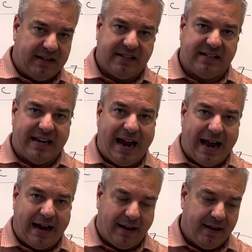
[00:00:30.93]
and
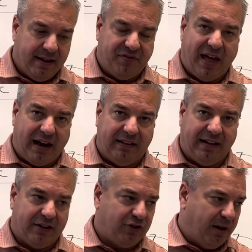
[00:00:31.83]
snag that
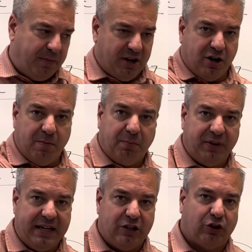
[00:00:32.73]
electron. It'd be a
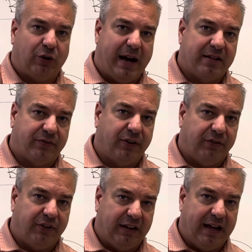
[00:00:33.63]
complete transfer
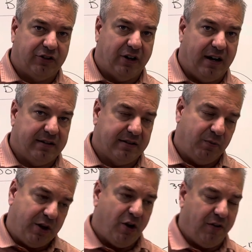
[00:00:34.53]
of electrons.
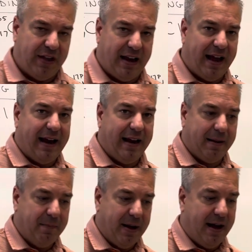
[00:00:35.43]
We call that
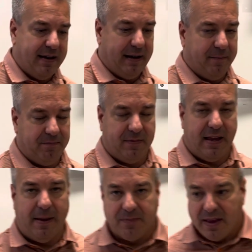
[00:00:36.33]
ionic bonding.
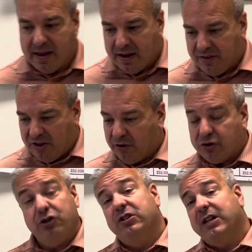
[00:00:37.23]
Okay? The other
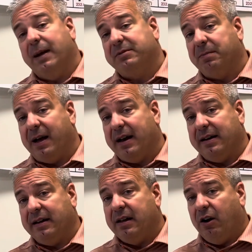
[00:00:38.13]
two types of
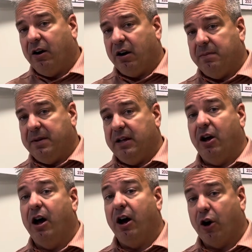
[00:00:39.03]
bonding are going to be
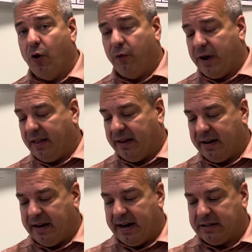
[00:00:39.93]
covalent,
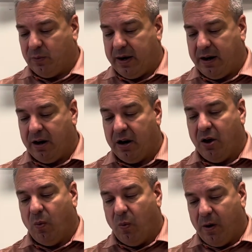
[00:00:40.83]
and that's where
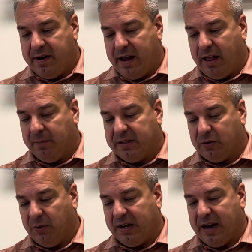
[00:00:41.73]
one element's
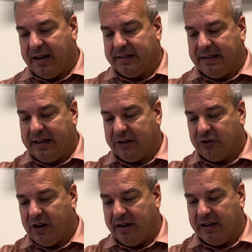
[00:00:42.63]
holding on to the
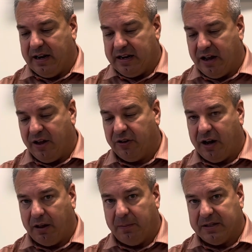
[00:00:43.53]
electron and the other
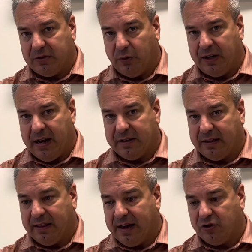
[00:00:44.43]
element's holding on to
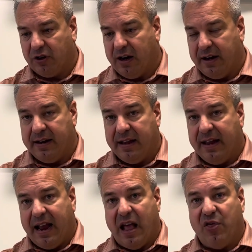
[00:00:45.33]
the electron,
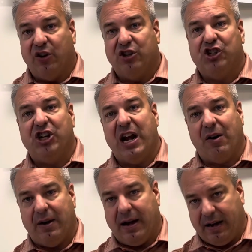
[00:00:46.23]
and they're
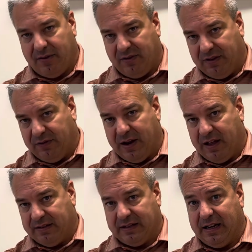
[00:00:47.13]
sharing the
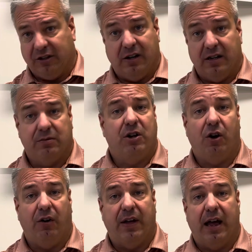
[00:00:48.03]
valence electrons. We
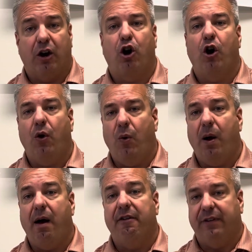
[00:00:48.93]
call that
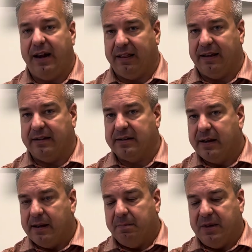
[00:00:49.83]
covalent
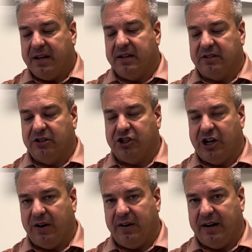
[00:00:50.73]
because they're
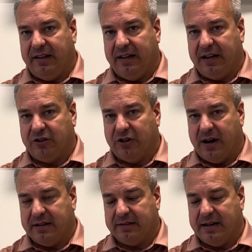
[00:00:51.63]
sharing the
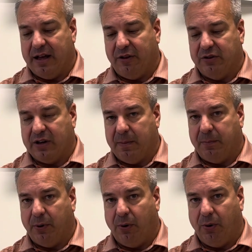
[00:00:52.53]
electrons. Now there's a
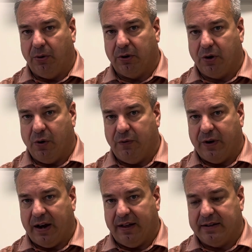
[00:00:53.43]
polar
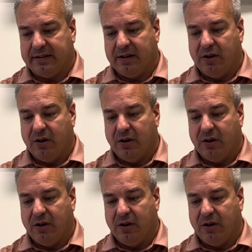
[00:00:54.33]
covalent